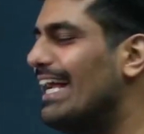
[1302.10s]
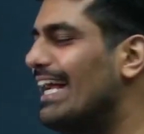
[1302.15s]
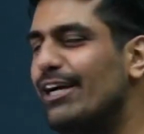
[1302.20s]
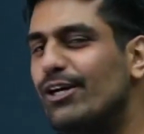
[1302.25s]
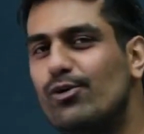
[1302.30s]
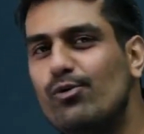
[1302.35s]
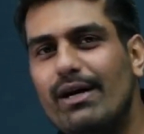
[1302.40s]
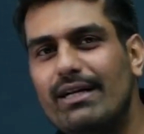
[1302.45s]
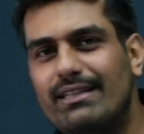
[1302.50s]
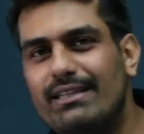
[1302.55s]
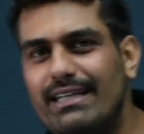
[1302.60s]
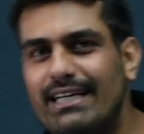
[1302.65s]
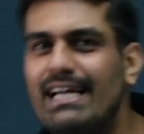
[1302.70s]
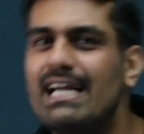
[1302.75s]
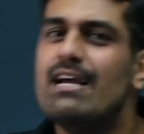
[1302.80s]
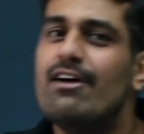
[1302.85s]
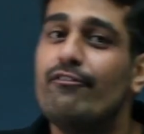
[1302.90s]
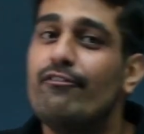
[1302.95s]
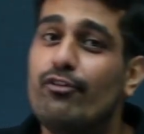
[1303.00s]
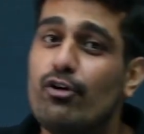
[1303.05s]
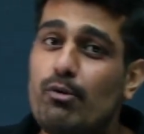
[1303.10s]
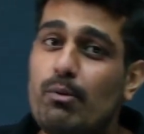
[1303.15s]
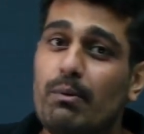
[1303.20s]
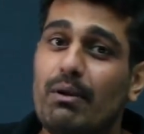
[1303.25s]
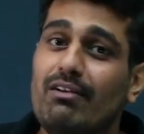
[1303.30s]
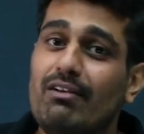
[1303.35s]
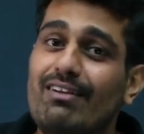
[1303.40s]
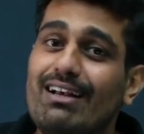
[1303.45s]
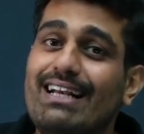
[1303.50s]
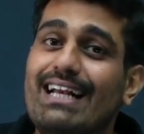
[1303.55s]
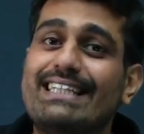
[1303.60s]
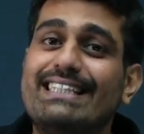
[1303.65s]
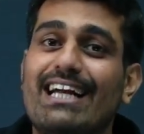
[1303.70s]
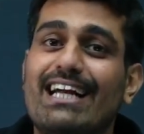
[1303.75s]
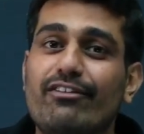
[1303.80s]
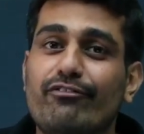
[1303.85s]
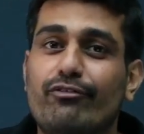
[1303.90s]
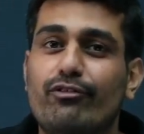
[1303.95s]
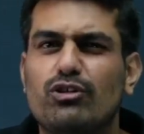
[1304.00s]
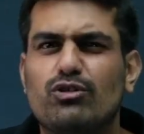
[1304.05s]
A3. Few people will get
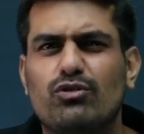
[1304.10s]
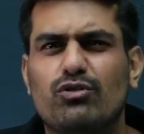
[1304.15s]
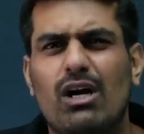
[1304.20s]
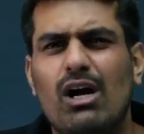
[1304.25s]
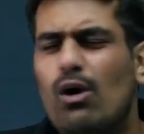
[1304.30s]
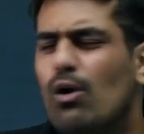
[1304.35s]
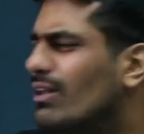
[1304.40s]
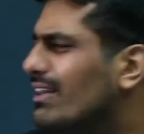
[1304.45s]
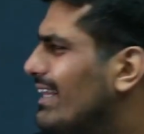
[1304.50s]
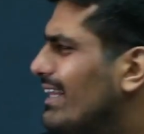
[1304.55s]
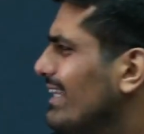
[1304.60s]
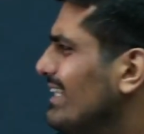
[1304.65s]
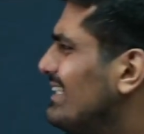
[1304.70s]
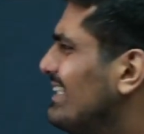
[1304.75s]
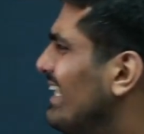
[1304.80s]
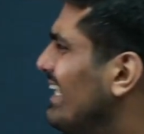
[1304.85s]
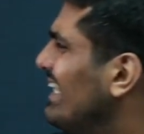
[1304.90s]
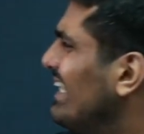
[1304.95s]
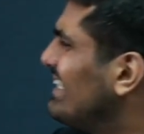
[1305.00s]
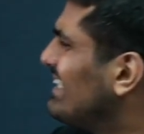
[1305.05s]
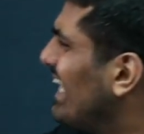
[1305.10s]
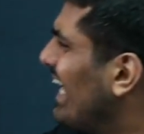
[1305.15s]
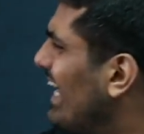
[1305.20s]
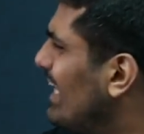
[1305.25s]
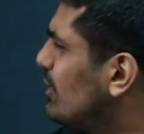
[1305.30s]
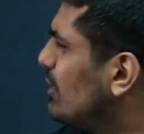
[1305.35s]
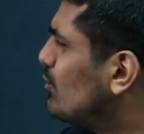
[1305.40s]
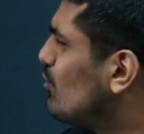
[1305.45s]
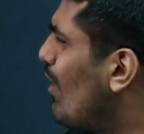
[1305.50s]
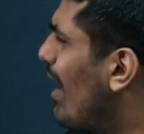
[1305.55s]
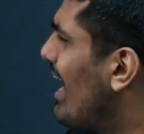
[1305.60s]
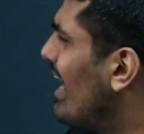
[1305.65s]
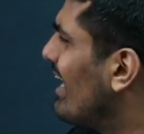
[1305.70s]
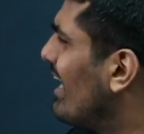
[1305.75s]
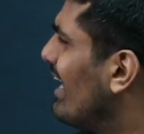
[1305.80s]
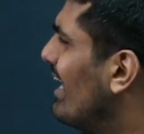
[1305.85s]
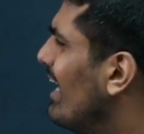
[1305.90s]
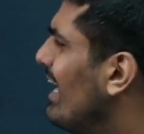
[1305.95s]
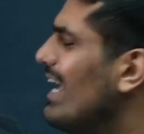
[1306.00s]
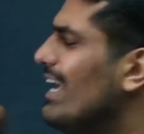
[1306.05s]
confused. This is A square,
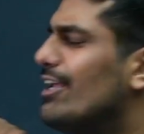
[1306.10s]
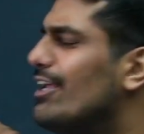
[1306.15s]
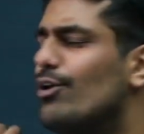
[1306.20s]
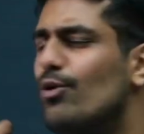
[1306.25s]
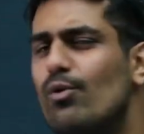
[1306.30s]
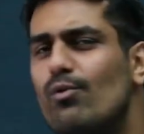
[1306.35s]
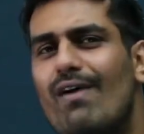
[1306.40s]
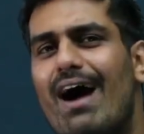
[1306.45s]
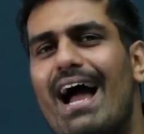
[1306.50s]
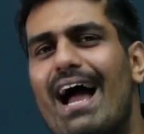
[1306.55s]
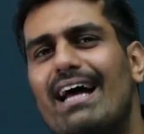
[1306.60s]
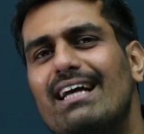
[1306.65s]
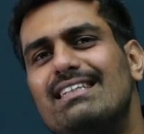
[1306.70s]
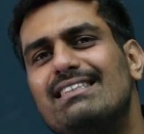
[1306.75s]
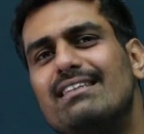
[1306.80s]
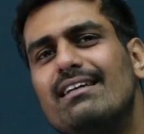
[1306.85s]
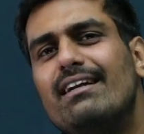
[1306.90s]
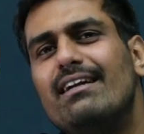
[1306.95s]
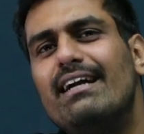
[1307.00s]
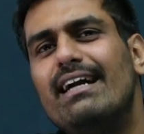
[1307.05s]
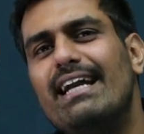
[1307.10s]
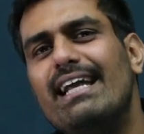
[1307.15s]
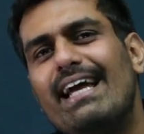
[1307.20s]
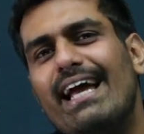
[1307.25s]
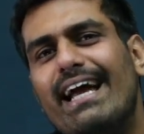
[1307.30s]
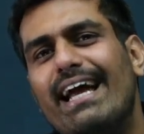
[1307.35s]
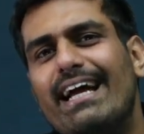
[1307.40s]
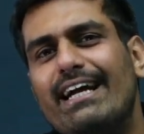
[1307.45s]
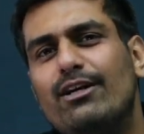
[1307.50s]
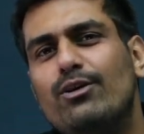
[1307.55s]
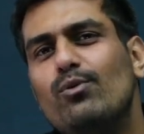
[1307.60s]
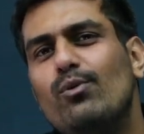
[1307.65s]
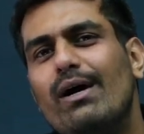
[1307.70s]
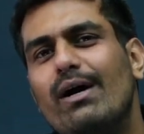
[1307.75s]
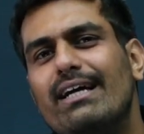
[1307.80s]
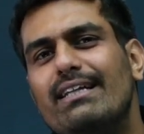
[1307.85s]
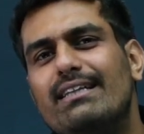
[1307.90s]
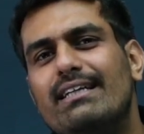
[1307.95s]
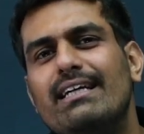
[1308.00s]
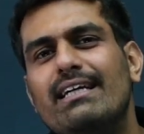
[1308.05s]
A cube. Why is sir writing A2,
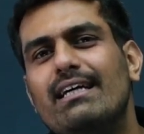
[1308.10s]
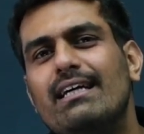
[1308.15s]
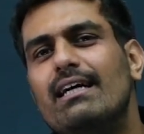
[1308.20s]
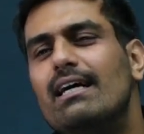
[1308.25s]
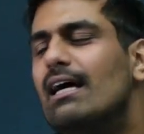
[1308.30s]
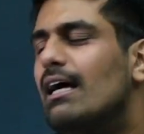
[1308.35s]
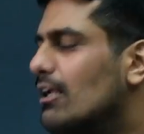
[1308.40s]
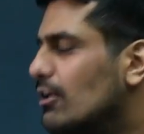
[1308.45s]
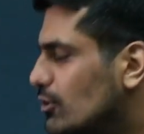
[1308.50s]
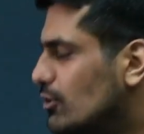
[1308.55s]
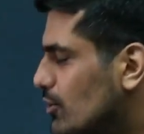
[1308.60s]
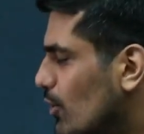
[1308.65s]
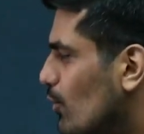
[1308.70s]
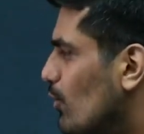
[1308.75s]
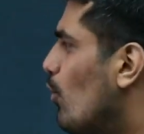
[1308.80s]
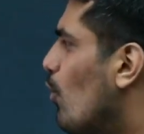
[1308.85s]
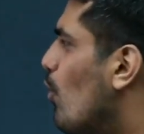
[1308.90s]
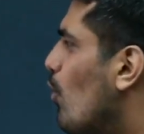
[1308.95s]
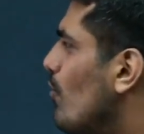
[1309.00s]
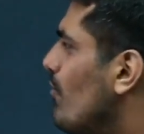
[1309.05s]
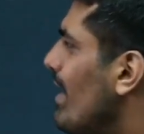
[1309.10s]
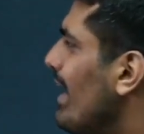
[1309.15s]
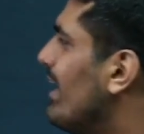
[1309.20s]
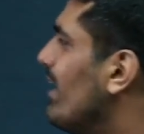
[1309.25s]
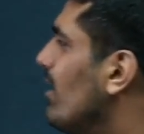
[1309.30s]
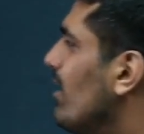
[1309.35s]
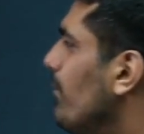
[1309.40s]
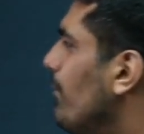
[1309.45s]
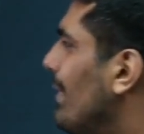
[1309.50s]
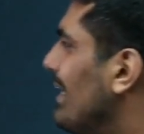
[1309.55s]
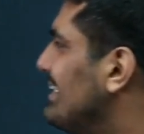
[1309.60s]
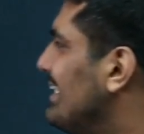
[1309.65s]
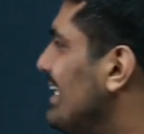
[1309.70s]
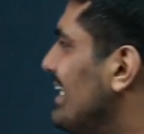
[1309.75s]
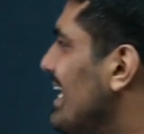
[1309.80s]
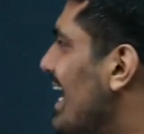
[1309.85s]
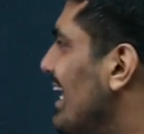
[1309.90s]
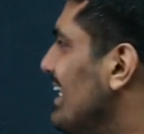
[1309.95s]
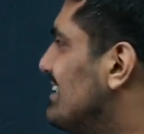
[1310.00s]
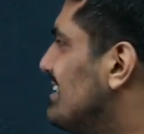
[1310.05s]
A3? So over here, basically,
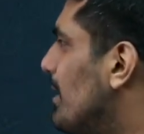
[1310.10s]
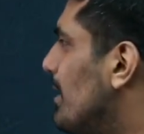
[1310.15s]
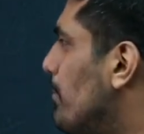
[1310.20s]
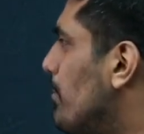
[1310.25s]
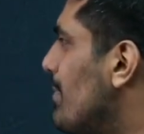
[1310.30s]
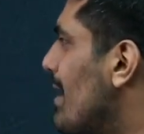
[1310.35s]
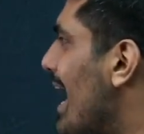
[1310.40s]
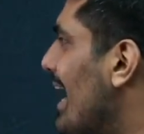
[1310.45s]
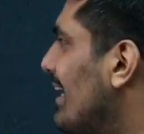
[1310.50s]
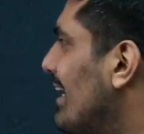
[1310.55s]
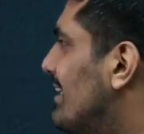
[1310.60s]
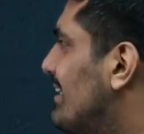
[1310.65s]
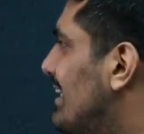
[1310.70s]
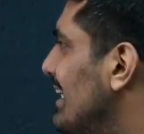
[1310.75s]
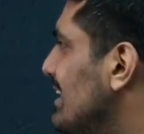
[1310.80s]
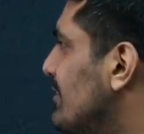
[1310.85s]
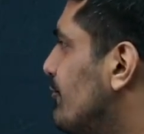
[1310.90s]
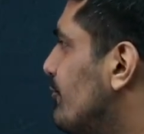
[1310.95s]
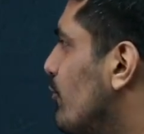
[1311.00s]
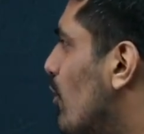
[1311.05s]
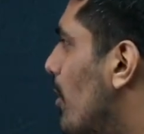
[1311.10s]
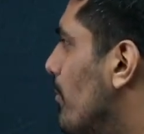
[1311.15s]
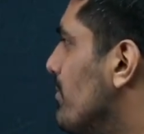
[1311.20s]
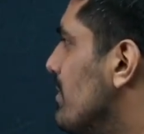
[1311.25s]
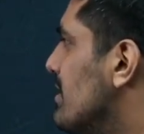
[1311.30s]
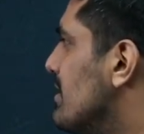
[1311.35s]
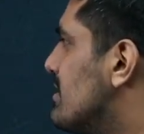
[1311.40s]
I'll subtract this from this.